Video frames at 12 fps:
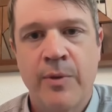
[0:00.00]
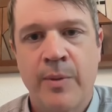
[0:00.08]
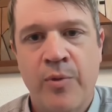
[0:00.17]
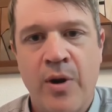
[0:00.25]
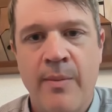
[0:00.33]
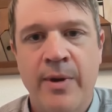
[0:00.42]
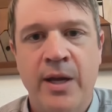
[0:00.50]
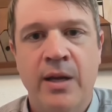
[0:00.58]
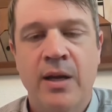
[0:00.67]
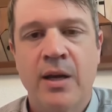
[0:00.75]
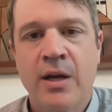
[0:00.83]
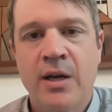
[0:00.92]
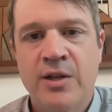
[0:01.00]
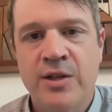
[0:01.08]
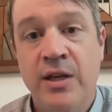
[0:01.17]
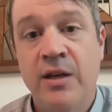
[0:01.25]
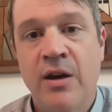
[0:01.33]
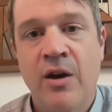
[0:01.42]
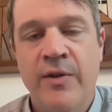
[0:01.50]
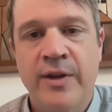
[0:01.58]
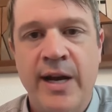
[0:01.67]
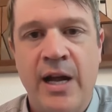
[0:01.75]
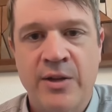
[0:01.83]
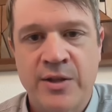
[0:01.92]
a, prominent CEO in the
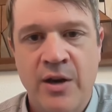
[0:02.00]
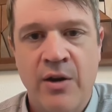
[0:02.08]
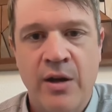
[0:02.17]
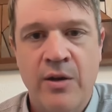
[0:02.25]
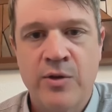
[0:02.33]
Dallas area,